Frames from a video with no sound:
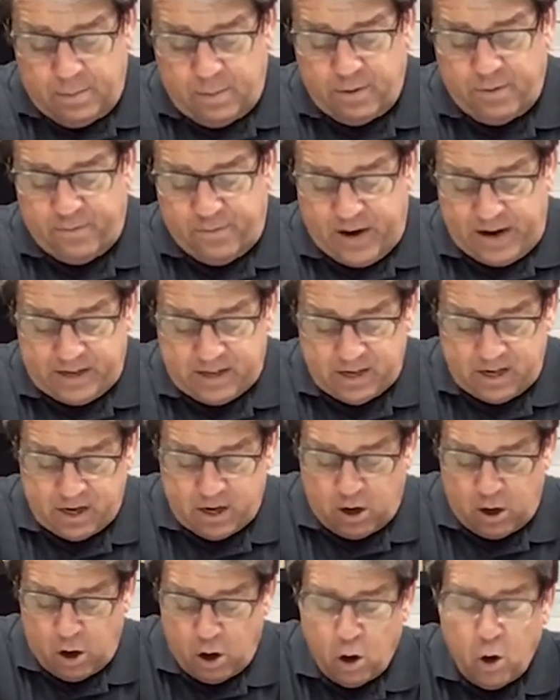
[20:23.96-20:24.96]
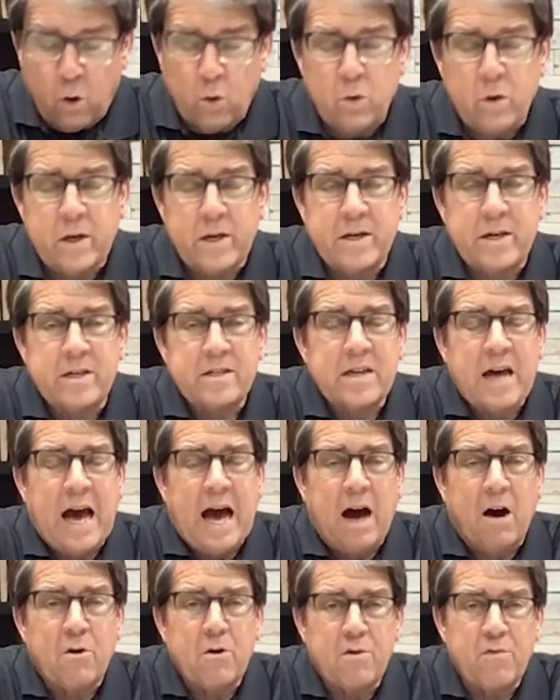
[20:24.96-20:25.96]
perfecting holiness
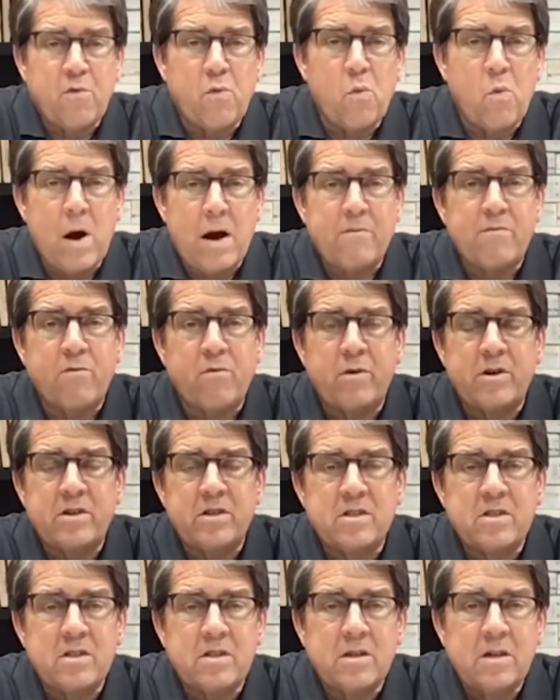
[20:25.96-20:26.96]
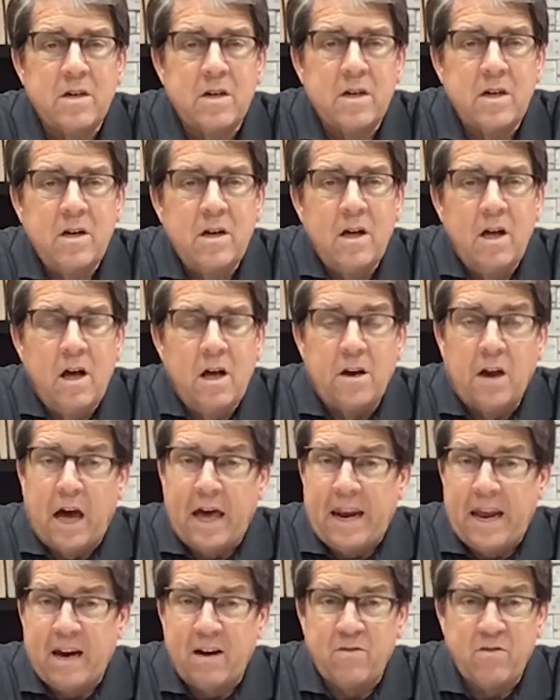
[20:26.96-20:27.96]
out of reverence,
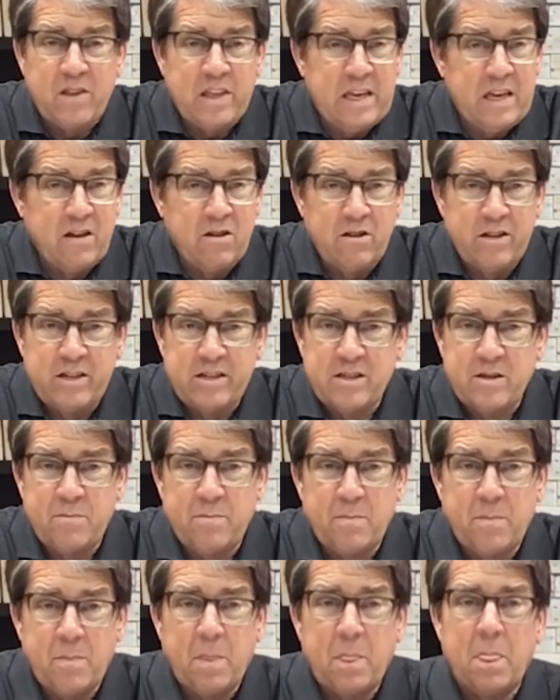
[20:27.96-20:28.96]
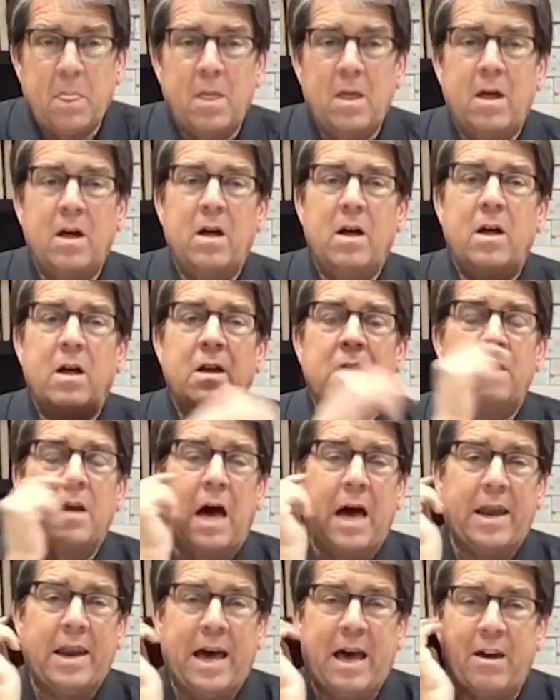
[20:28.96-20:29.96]
not out of legalism,
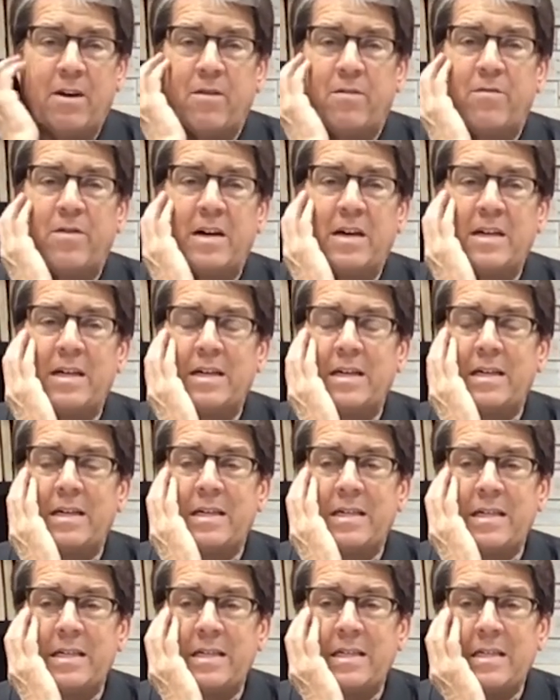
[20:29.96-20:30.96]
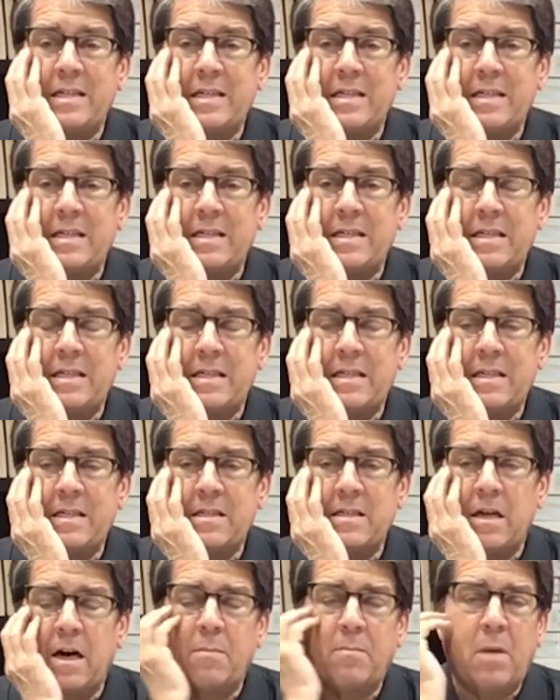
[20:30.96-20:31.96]
not out of
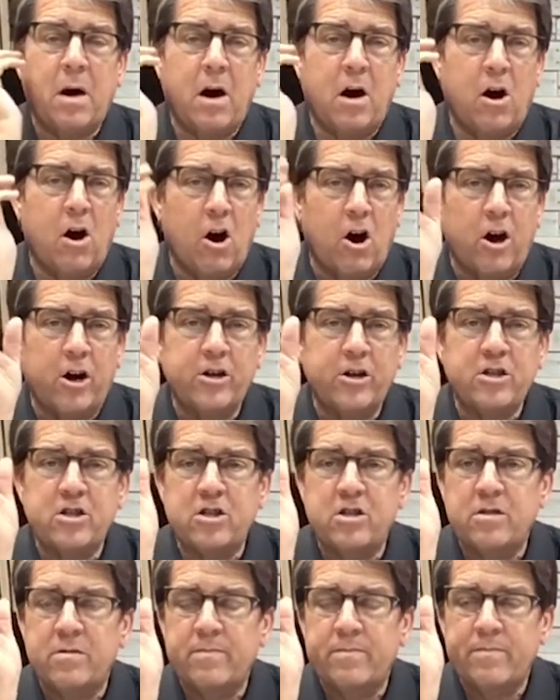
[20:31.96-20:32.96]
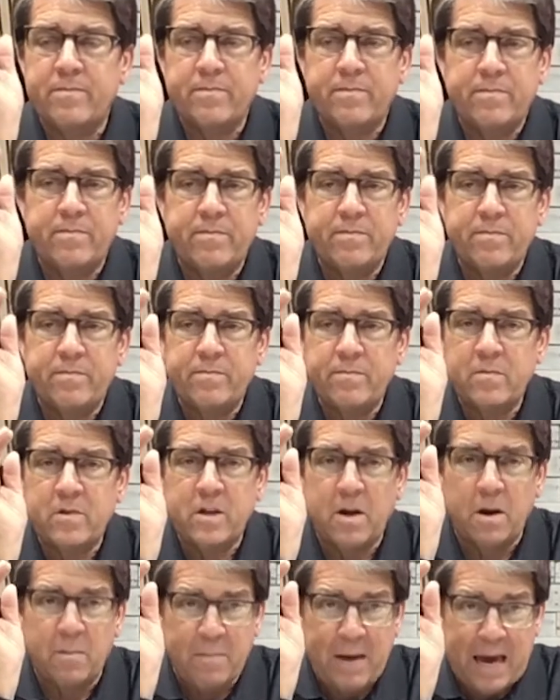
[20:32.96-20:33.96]
some harsh
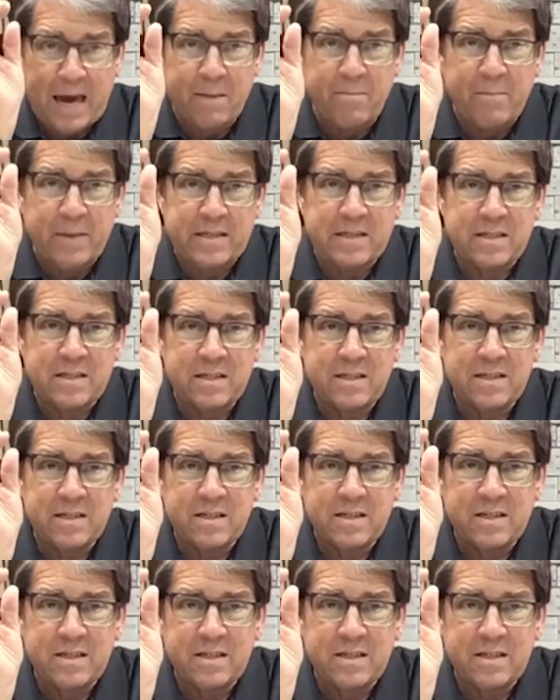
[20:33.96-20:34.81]
commandment,